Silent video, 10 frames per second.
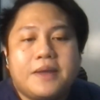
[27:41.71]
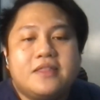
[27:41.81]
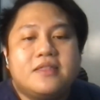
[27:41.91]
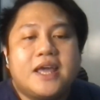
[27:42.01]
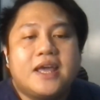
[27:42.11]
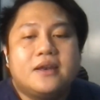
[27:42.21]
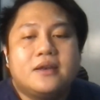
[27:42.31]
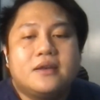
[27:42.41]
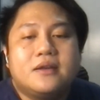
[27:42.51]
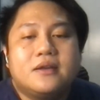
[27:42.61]
and
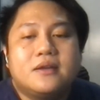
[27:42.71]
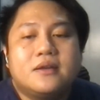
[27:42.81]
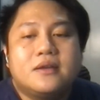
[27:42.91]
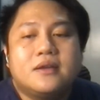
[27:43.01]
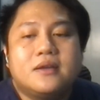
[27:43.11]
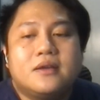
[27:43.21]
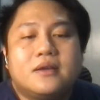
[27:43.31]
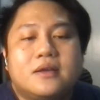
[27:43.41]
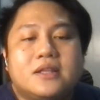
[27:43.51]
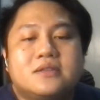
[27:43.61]
then
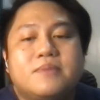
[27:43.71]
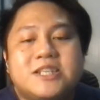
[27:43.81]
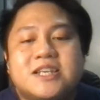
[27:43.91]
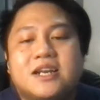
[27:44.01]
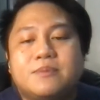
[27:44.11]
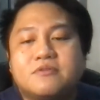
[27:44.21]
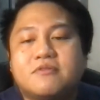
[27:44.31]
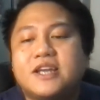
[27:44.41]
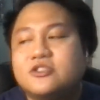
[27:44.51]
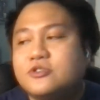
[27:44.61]
it
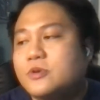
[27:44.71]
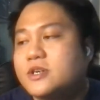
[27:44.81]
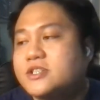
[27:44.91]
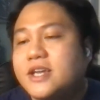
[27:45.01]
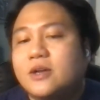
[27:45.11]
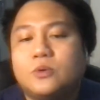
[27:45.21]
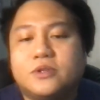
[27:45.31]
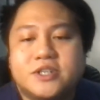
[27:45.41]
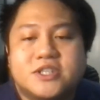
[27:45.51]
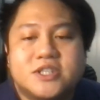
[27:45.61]
basically provides your
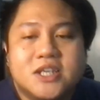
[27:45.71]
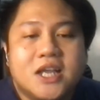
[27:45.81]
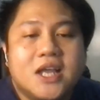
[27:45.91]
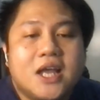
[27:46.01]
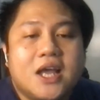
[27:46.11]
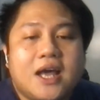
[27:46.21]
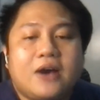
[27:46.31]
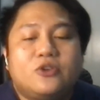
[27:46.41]
stakeholders